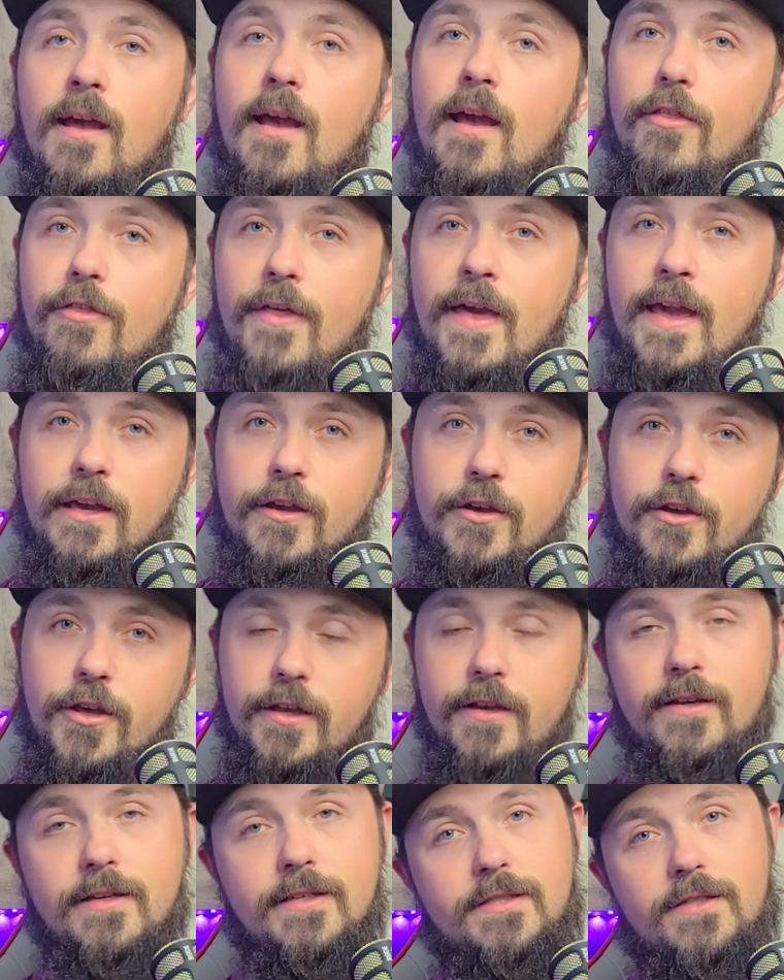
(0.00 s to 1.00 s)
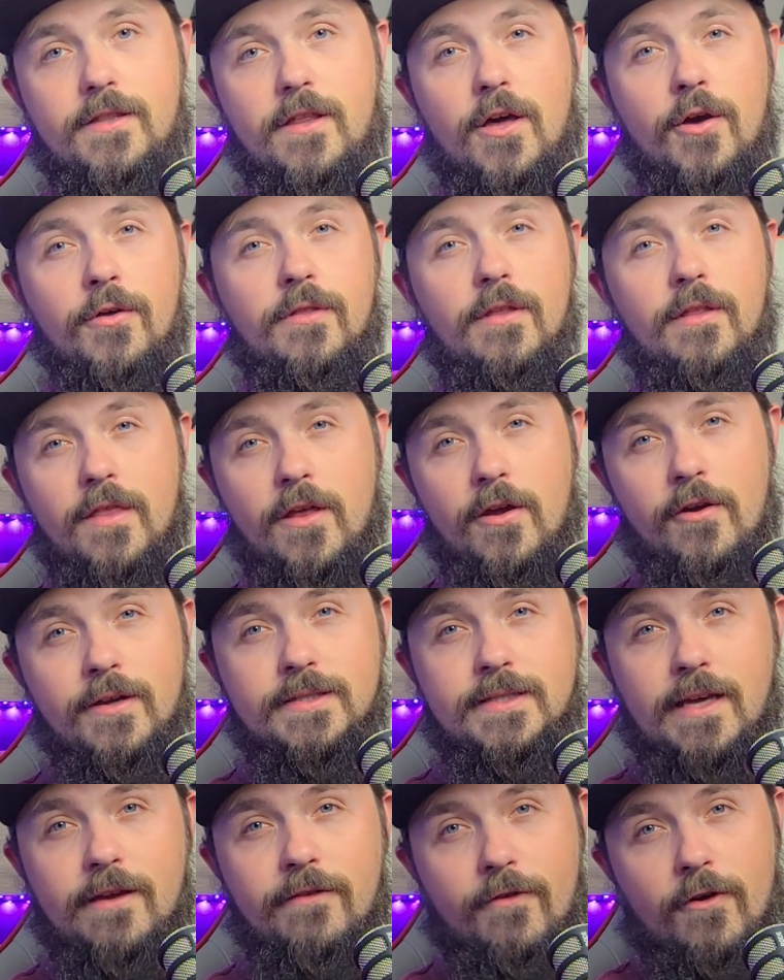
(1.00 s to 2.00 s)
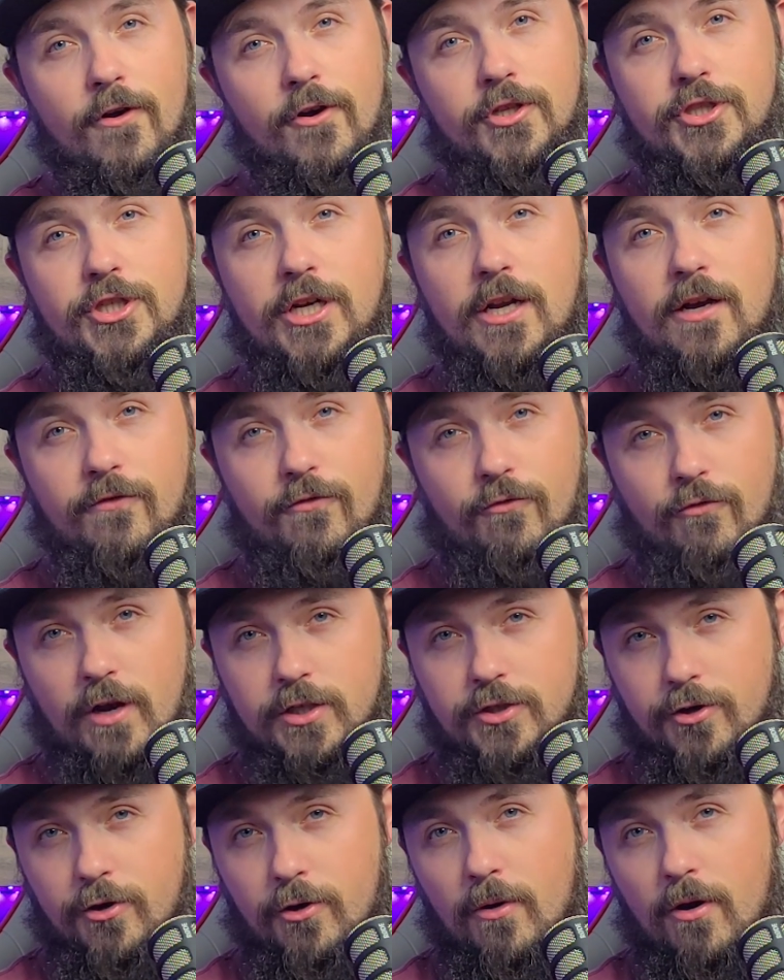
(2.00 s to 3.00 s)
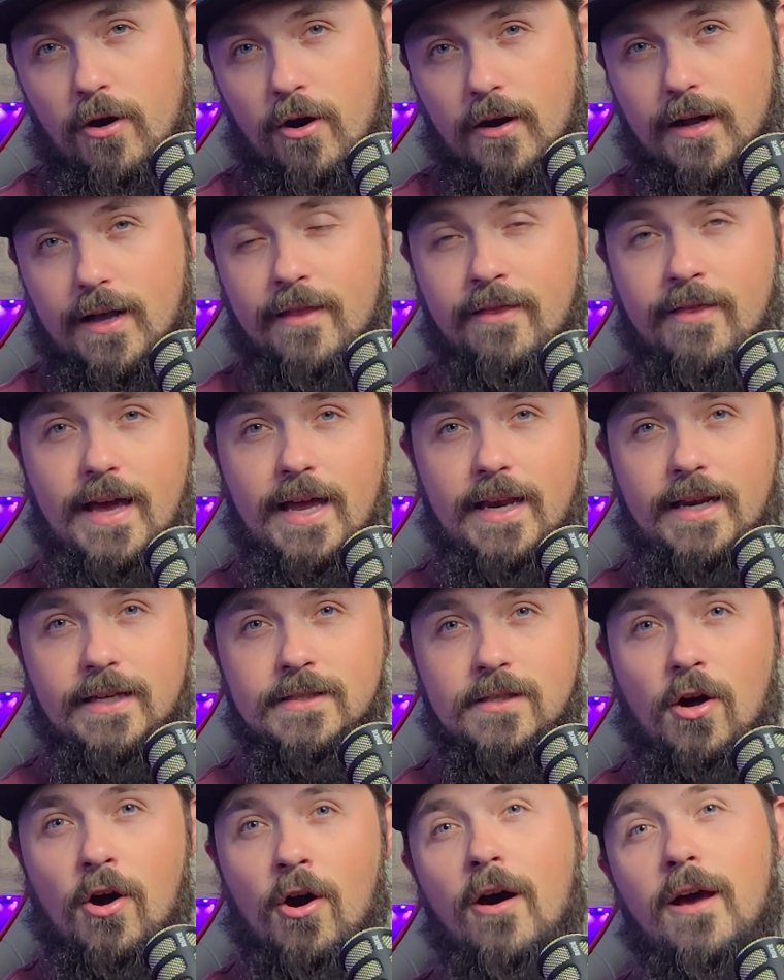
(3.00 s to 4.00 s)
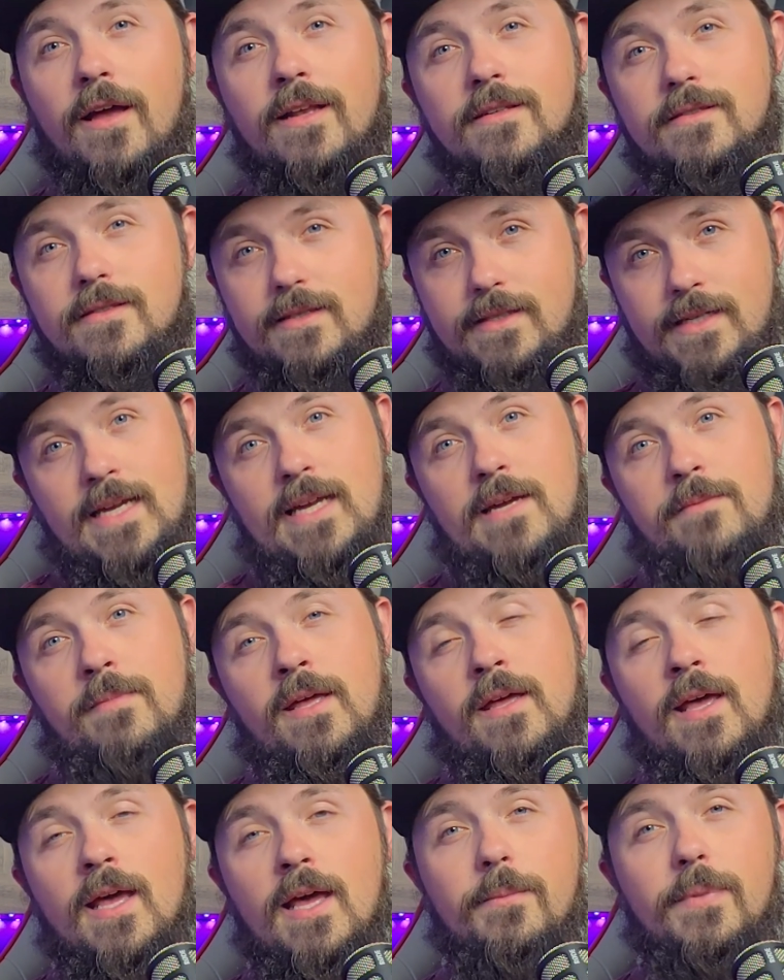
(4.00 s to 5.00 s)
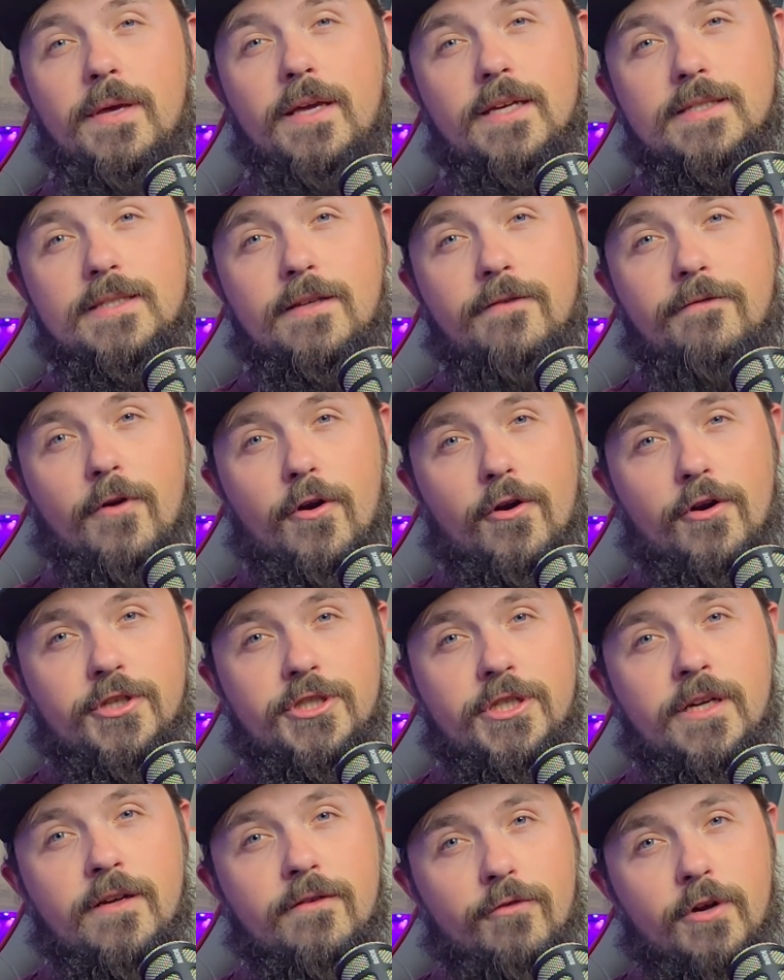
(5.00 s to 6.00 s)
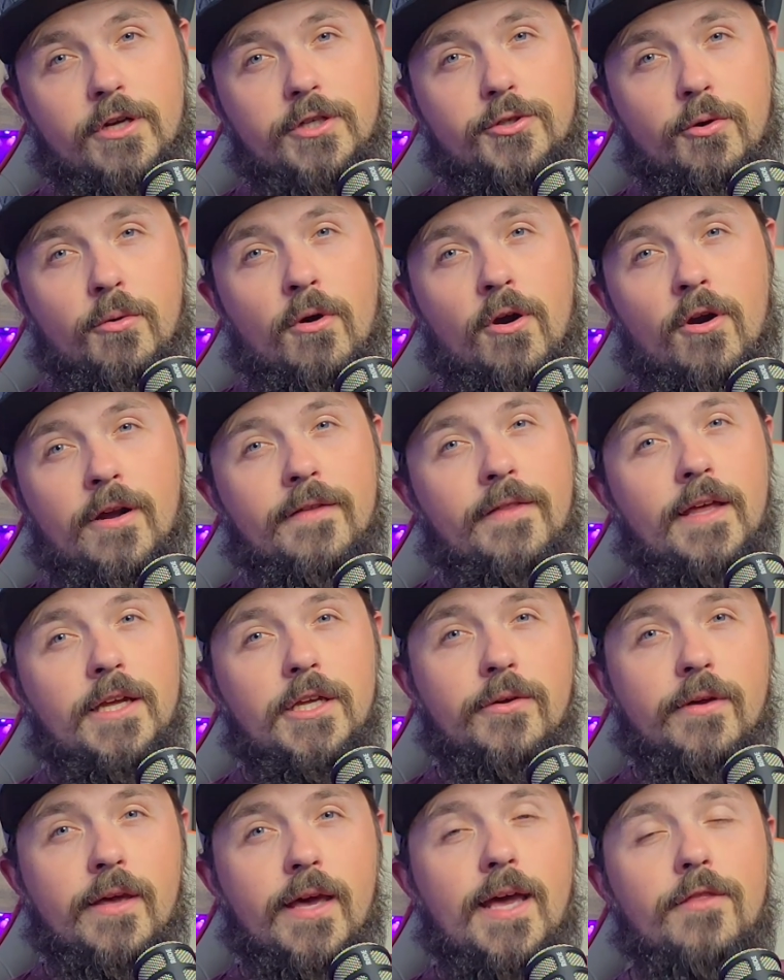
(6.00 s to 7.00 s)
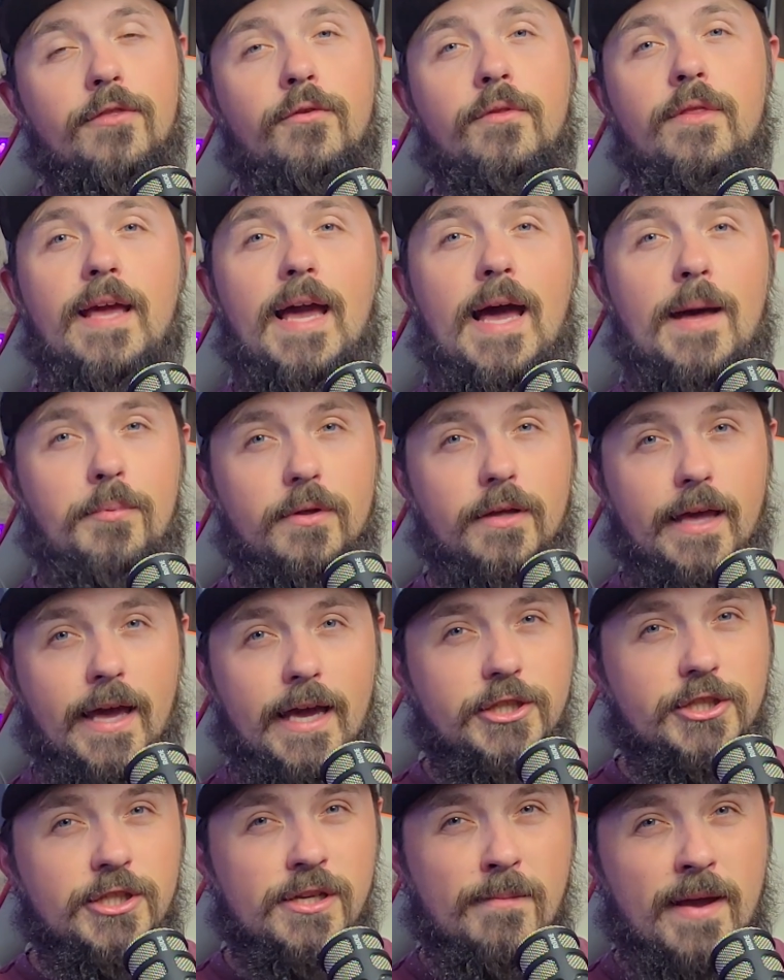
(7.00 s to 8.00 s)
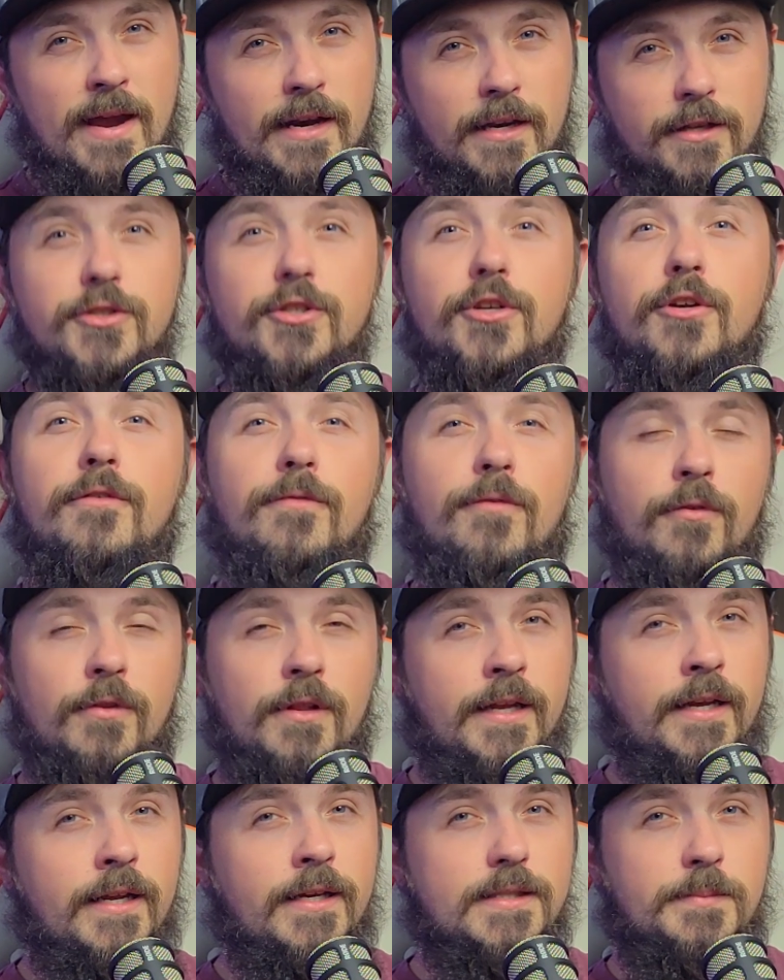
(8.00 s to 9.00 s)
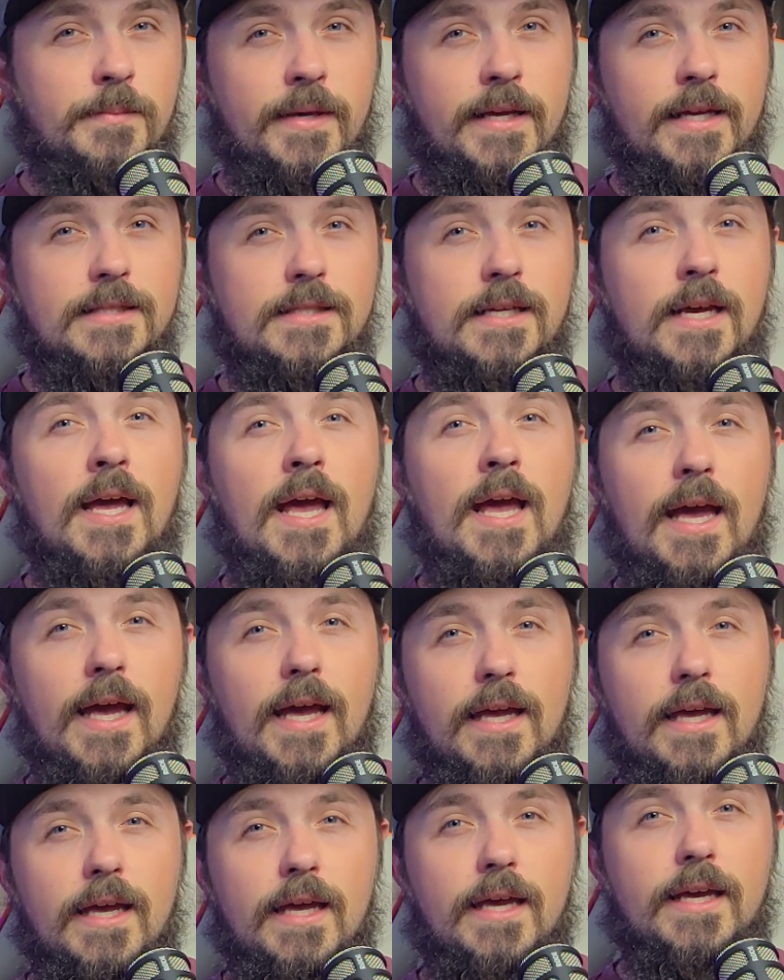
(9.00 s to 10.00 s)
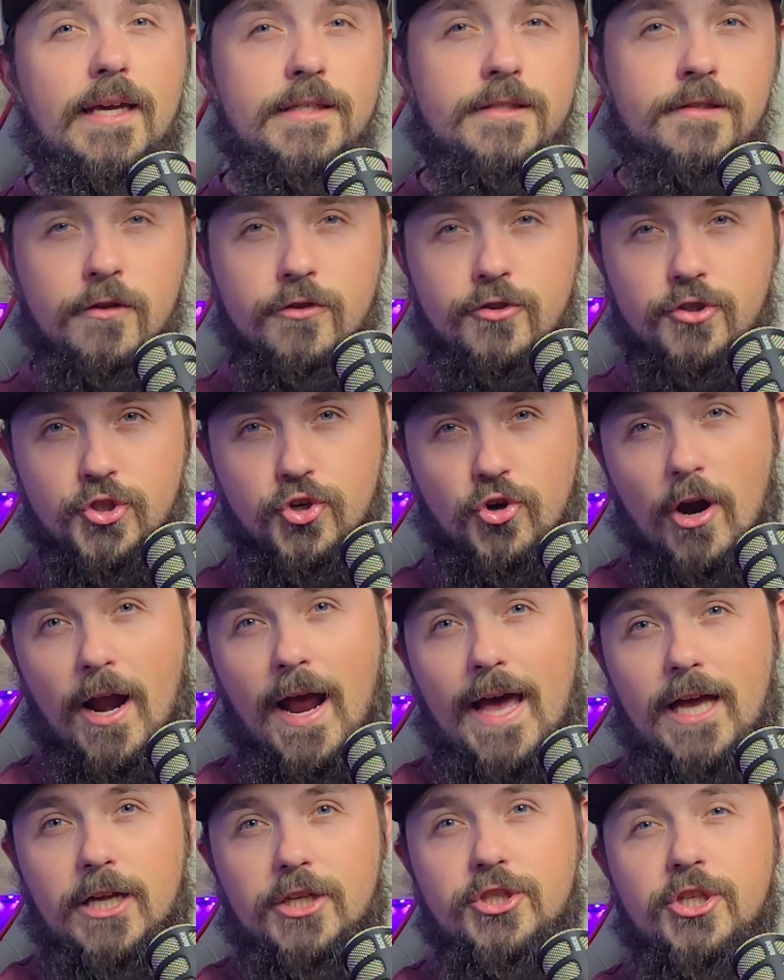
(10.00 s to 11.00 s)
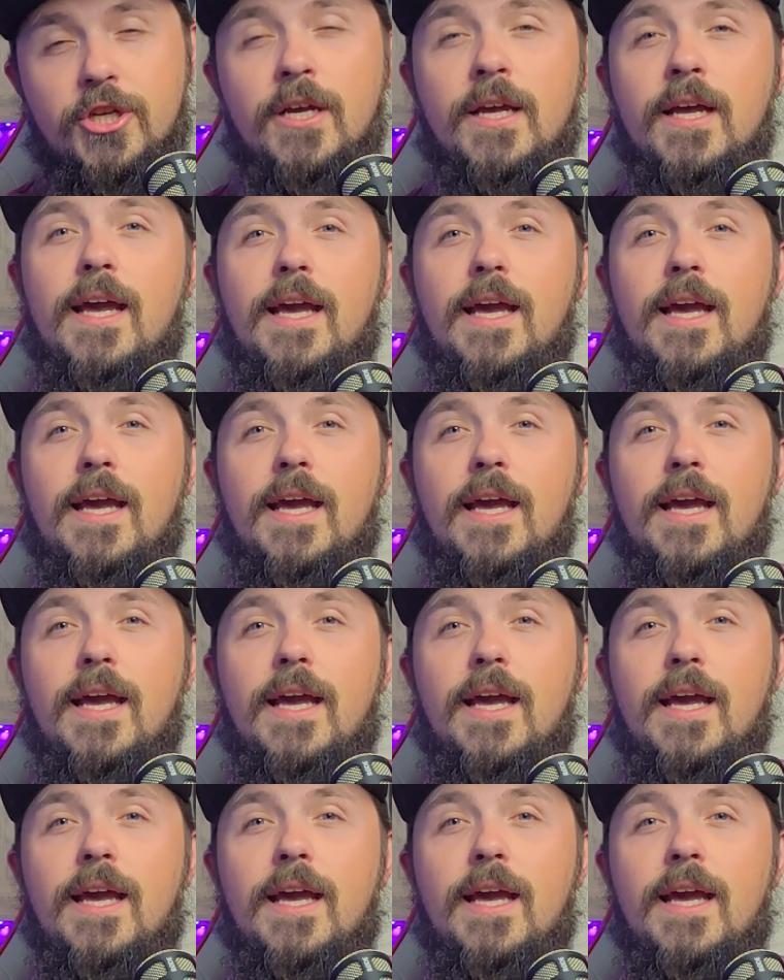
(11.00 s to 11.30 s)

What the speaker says: Thank goodness, though, that there is a version of RetroArch that is on Steam, because the version of RetroArch that you get through the application manager for Linux Mint is trash.